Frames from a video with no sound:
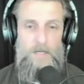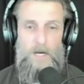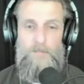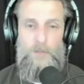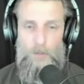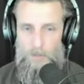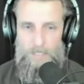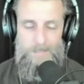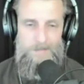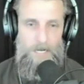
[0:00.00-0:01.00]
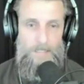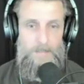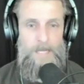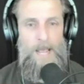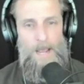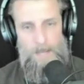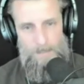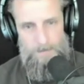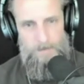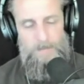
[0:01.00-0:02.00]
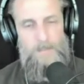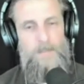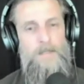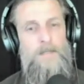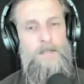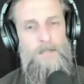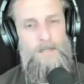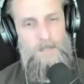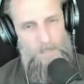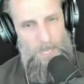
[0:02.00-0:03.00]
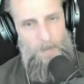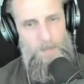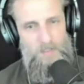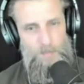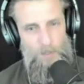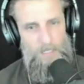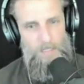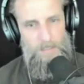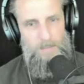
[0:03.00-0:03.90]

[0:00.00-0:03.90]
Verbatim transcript: I'm thoroughly excited and happy spring.